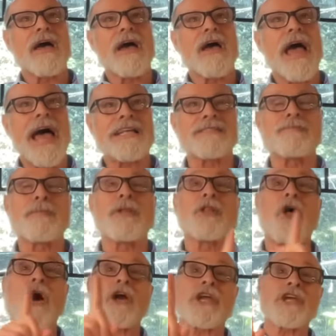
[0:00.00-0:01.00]
as
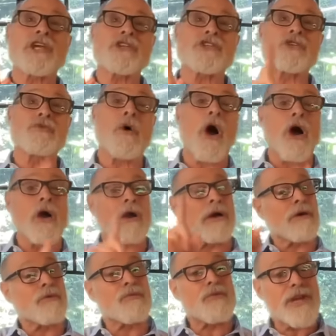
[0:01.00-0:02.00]
belonging to our
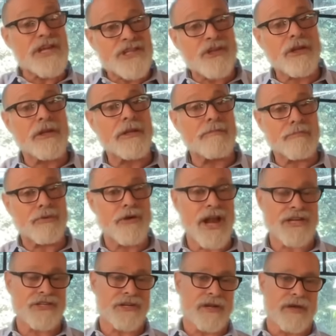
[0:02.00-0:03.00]
original
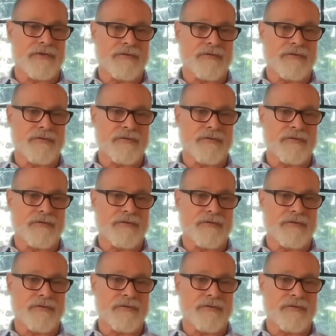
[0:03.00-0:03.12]
impression of